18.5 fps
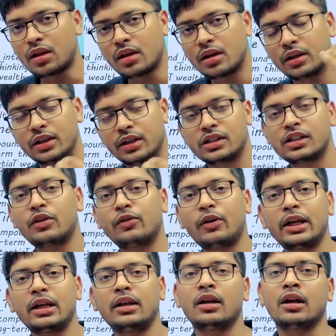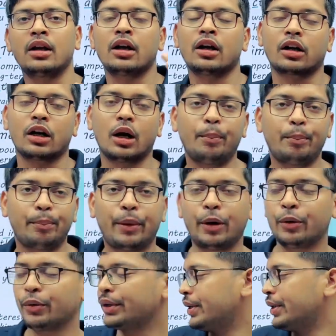Reason why?
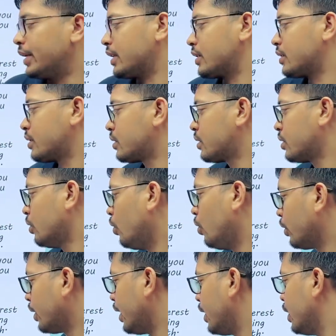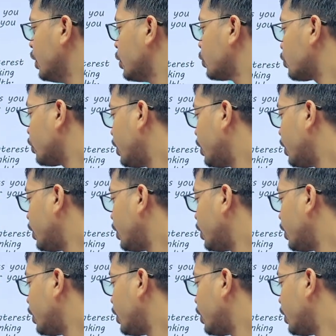Compound interest. Okay, so